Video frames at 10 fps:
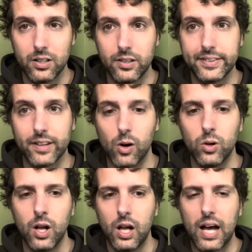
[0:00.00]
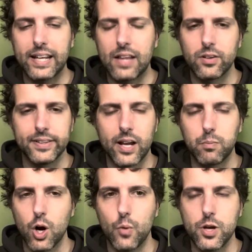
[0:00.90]
So again, there's not a
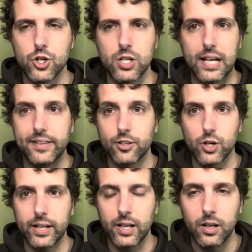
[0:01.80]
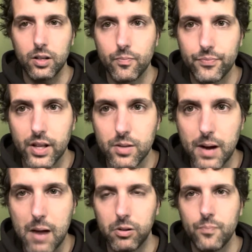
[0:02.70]
prohibition against drinking in the
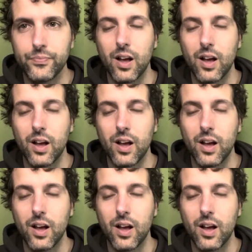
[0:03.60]
Bible,